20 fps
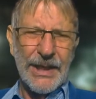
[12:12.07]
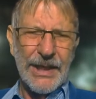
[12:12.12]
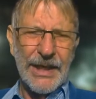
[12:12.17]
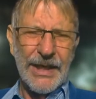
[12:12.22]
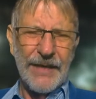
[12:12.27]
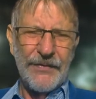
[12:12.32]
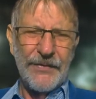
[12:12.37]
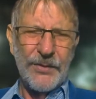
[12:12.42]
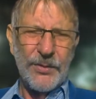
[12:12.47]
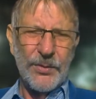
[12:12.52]

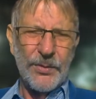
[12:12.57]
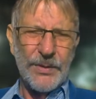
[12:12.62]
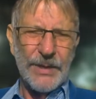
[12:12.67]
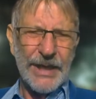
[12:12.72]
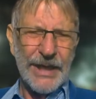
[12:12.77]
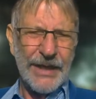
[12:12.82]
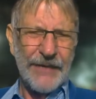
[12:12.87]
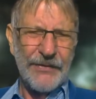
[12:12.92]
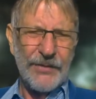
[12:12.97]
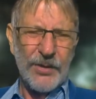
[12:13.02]
Have
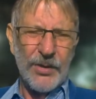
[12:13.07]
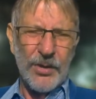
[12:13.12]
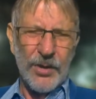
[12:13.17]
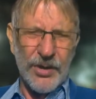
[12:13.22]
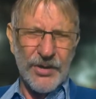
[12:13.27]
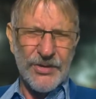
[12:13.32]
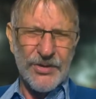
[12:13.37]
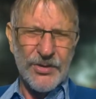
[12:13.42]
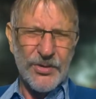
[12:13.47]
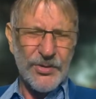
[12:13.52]
you
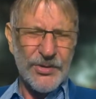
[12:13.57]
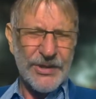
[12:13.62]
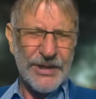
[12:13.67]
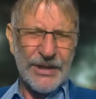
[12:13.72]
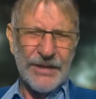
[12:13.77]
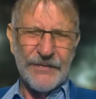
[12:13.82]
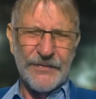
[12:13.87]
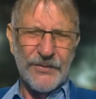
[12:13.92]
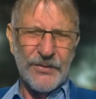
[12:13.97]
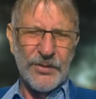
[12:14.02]
lost
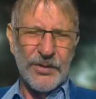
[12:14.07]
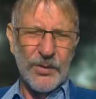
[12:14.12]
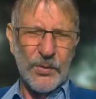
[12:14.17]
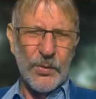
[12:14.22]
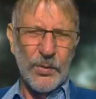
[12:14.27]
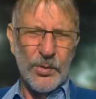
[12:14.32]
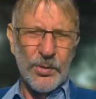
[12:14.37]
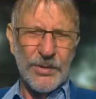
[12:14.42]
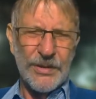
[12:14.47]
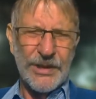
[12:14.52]
yourself to the
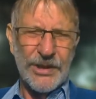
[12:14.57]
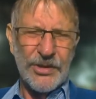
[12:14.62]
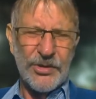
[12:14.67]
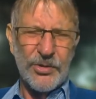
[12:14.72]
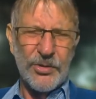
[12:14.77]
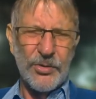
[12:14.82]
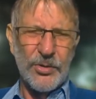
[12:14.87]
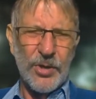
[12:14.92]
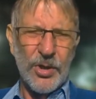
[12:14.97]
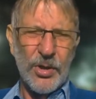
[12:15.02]
world that
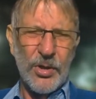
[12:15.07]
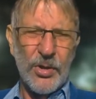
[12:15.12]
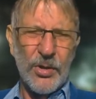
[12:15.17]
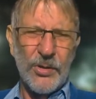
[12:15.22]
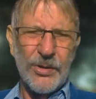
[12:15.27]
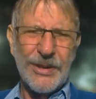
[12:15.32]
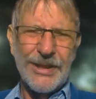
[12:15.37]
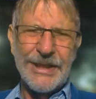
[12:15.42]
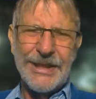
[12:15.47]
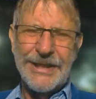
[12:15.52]
you no
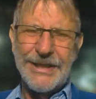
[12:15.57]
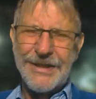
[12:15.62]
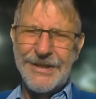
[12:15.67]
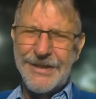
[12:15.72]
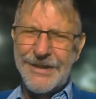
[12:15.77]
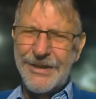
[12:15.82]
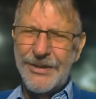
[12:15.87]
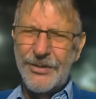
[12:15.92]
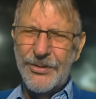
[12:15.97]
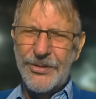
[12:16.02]
longer can
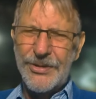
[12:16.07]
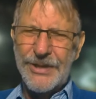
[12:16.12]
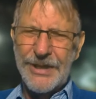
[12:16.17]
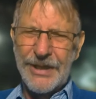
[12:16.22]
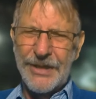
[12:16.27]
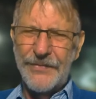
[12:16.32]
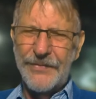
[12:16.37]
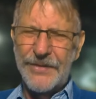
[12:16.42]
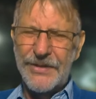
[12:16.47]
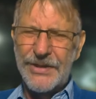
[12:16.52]
see
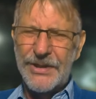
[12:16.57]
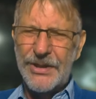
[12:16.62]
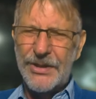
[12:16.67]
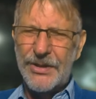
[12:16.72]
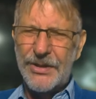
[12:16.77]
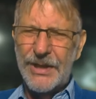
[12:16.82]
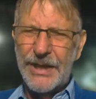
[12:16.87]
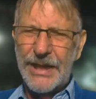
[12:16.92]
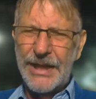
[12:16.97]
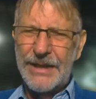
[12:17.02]
yourself as
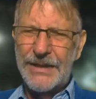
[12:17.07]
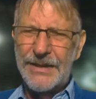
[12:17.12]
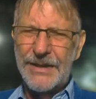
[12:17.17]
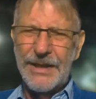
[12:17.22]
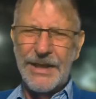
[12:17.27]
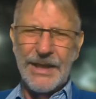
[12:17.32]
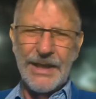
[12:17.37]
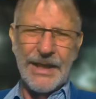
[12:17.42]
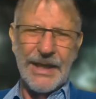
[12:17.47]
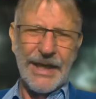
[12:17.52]

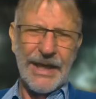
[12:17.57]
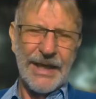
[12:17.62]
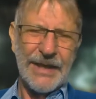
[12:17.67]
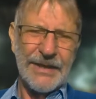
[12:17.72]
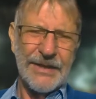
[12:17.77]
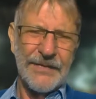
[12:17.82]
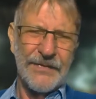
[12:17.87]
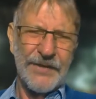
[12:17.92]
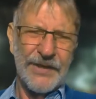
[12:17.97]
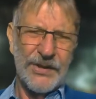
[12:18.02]

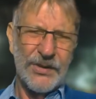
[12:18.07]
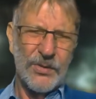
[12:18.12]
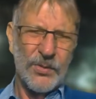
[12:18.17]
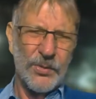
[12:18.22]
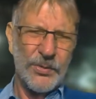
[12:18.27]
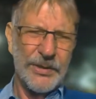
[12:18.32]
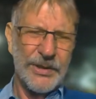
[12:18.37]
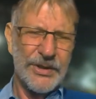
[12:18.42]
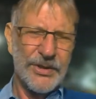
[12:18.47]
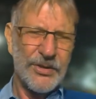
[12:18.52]
a
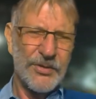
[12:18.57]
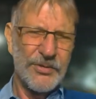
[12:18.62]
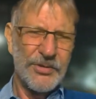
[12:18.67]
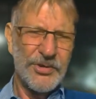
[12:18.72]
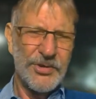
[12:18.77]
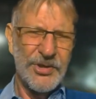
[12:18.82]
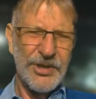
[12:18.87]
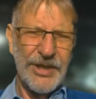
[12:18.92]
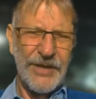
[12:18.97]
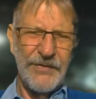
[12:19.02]
victorious
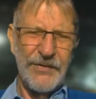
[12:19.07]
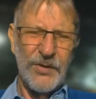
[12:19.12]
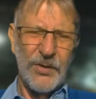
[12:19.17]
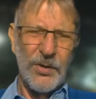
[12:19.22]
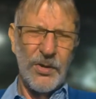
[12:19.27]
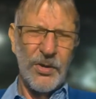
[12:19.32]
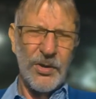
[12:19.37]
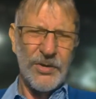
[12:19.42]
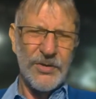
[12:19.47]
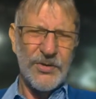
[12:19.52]
Christian? Have you
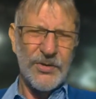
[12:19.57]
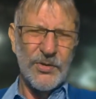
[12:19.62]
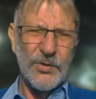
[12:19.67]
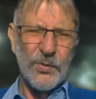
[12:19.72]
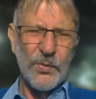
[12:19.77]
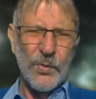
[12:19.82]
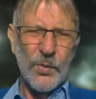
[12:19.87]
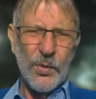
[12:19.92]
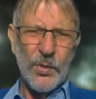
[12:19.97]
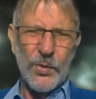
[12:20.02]
lost your
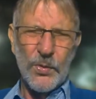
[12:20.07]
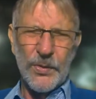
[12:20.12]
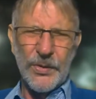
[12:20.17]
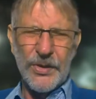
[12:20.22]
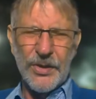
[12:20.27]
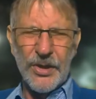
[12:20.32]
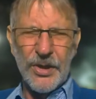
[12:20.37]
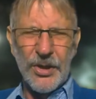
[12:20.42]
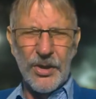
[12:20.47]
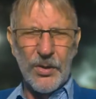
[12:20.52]
walk with
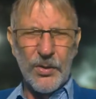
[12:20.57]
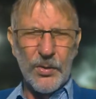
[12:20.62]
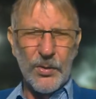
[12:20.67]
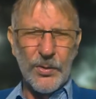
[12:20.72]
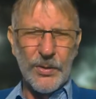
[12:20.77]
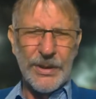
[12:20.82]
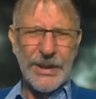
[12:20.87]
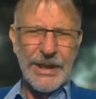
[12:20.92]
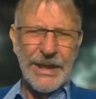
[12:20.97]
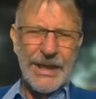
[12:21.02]
the
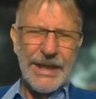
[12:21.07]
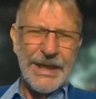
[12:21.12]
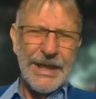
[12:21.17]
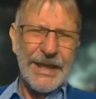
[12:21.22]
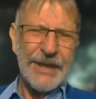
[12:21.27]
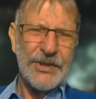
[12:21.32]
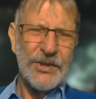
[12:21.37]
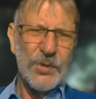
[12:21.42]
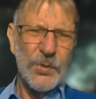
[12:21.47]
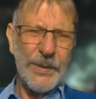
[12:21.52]
Lord?
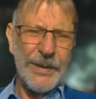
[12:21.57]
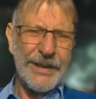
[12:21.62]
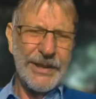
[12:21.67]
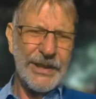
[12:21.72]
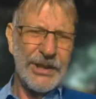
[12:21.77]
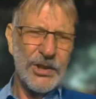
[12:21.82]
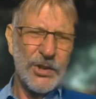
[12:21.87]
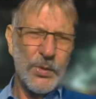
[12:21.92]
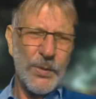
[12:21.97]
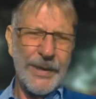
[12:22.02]
Has
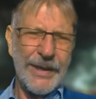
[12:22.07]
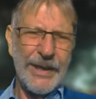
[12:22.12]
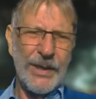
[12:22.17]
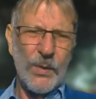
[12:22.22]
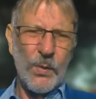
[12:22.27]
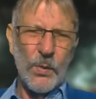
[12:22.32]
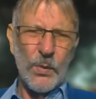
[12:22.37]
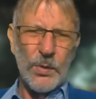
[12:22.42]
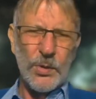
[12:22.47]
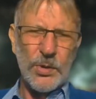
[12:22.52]

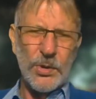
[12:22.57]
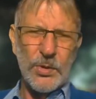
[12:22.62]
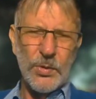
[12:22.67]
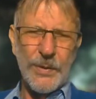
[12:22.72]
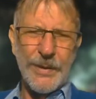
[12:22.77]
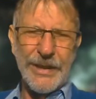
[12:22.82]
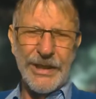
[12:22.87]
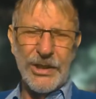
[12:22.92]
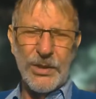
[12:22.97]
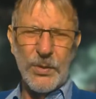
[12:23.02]

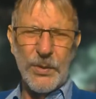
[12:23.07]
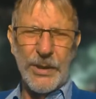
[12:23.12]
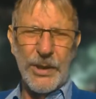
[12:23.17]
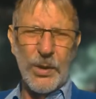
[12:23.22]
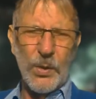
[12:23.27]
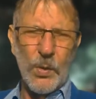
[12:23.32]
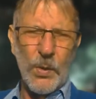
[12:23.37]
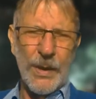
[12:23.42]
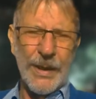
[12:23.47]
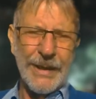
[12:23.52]

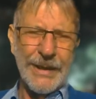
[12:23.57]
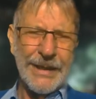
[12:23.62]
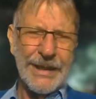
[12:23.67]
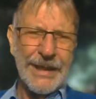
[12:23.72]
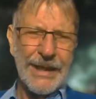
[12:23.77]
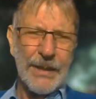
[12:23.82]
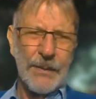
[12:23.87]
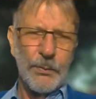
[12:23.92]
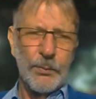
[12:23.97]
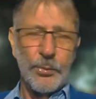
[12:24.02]
2021
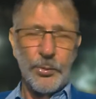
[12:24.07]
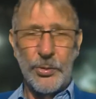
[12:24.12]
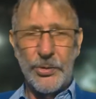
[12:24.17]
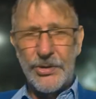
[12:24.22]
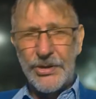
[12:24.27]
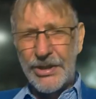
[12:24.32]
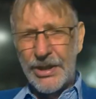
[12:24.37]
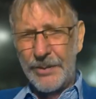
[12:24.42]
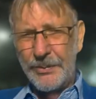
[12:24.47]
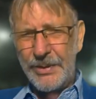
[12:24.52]
brought
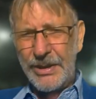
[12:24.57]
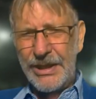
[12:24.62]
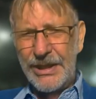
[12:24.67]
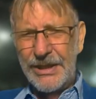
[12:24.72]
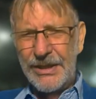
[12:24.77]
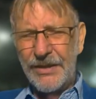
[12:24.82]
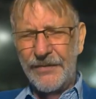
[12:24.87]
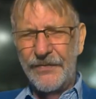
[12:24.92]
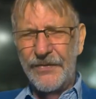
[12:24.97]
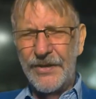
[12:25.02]
so many
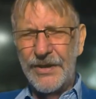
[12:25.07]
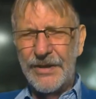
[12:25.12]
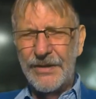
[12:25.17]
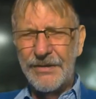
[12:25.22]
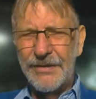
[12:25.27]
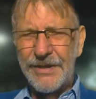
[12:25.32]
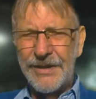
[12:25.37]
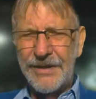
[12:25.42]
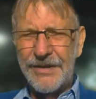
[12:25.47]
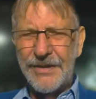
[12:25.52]

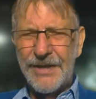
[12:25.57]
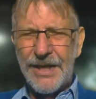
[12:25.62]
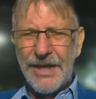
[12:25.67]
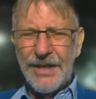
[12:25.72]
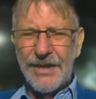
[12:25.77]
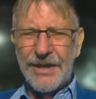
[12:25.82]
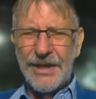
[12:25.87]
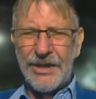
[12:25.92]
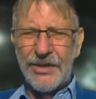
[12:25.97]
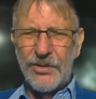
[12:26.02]
difficulties
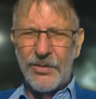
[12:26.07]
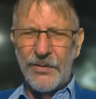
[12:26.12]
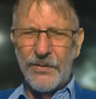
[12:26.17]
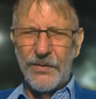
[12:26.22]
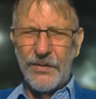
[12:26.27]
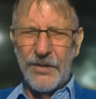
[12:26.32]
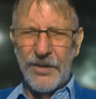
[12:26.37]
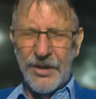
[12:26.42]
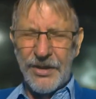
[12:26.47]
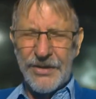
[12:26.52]
that you've
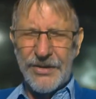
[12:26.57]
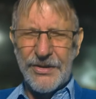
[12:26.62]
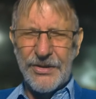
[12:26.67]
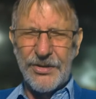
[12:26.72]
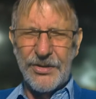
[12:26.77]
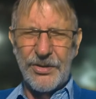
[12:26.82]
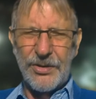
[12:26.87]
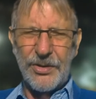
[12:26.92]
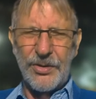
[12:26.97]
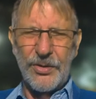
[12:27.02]

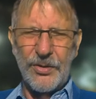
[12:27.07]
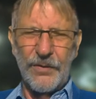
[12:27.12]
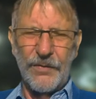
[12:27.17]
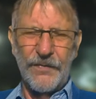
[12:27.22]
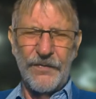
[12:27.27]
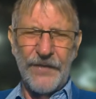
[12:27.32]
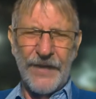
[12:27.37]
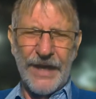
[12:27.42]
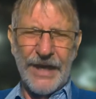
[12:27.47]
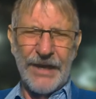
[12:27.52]
lost your
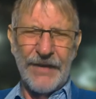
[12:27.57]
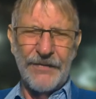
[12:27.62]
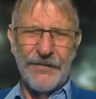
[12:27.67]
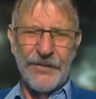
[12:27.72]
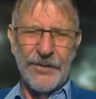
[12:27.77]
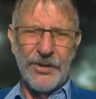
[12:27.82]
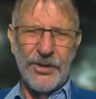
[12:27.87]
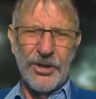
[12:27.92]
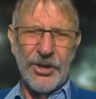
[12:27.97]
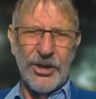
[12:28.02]
fire
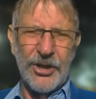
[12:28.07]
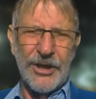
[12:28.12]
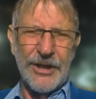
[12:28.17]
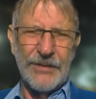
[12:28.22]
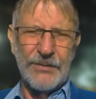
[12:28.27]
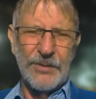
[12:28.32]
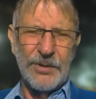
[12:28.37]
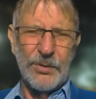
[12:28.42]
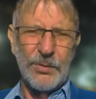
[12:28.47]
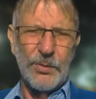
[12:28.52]
for
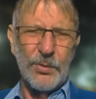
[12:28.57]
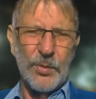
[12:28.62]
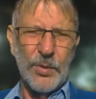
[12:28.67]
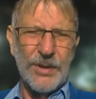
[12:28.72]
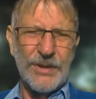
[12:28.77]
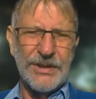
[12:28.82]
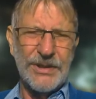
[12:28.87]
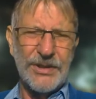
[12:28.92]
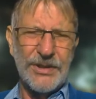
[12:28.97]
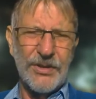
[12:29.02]
God? You were
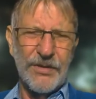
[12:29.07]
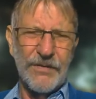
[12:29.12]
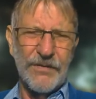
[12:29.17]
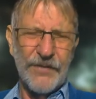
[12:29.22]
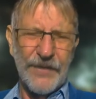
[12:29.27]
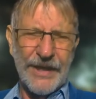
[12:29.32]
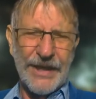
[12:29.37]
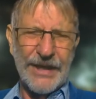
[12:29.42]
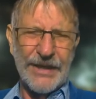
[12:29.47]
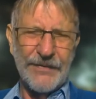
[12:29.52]
once on
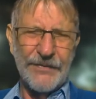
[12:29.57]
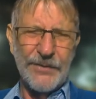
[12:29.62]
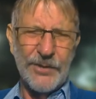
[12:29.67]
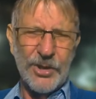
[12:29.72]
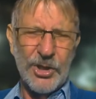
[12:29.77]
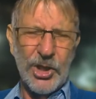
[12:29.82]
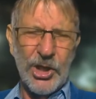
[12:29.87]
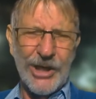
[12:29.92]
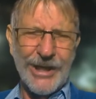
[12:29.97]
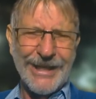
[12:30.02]
fire for
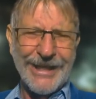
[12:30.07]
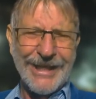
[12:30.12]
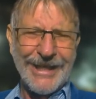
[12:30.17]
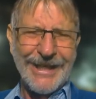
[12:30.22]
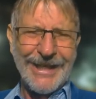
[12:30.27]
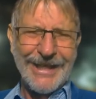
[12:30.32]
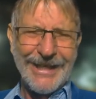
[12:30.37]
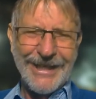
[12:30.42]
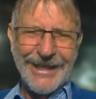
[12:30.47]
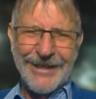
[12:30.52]
God.
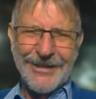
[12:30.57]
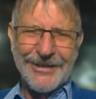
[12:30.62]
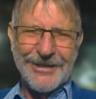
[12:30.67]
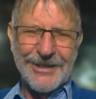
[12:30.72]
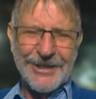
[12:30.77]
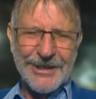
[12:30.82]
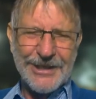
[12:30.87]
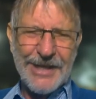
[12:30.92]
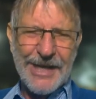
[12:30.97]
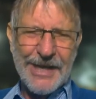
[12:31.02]
Now it's
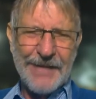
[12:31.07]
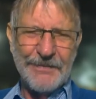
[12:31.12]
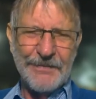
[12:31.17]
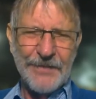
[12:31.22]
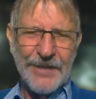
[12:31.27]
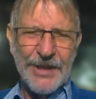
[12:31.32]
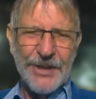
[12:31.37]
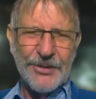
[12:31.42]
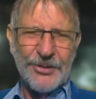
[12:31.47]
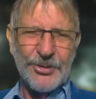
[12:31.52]
a time
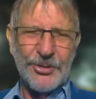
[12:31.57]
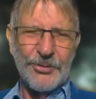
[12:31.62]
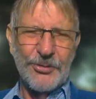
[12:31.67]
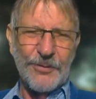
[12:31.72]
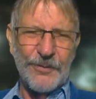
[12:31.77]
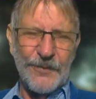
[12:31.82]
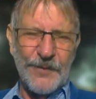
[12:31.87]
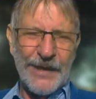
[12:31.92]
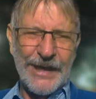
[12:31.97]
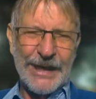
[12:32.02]
to
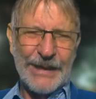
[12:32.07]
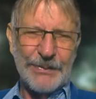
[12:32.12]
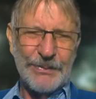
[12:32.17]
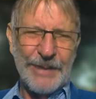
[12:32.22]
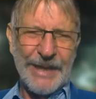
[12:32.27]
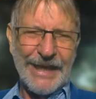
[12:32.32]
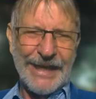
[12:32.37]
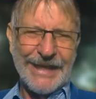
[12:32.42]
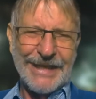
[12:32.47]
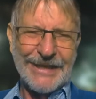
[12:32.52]
reflect
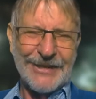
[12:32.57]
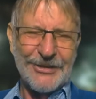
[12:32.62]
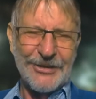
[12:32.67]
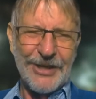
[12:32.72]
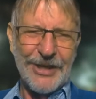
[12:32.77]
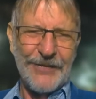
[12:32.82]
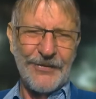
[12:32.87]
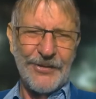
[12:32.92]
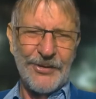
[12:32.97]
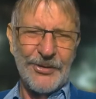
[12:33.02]
back and to
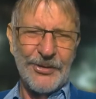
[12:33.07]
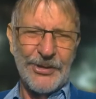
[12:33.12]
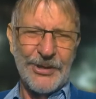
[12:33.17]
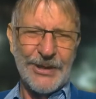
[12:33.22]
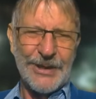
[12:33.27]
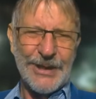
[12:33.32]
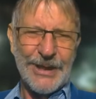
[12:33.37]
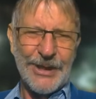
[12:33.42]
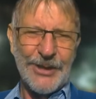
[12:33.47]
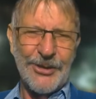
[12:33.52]
have a look
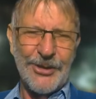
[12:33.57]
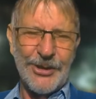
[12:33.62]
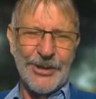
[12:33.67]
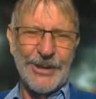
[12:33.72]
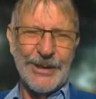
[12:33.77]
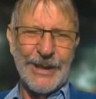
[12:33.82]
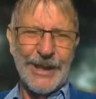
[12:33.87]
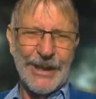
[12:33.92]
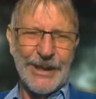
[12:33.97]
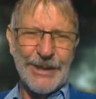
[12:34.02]
and say, God,
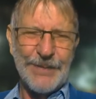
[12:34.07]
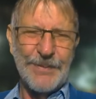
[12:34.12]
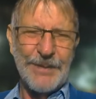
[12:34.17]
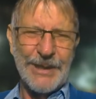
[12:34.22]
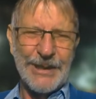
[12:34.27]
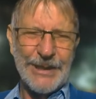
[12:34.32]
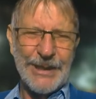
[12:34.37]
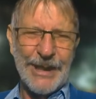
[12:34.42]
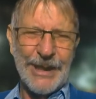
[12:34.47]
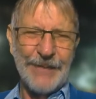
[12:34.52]
now it's my
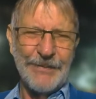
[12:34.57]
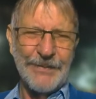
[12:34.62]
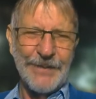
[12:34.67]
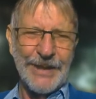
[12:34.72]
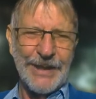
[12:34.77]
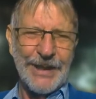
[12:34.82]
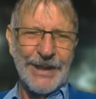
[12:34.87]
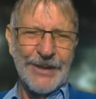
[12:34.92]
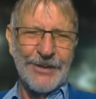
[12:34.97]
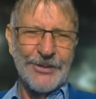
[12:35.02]
time
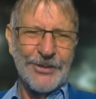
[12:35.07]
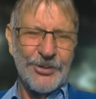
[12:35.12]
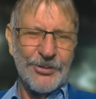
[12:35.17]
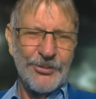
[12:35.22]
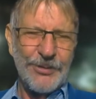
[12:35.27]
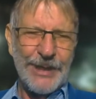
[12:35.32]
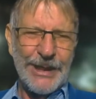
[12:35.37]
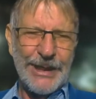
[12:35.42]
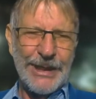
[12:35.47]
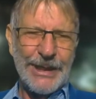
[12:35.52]
to
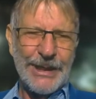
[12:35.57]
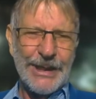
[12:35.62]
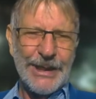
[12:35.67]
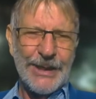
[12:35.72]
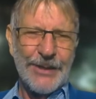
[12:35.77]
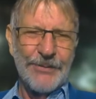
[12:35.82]
really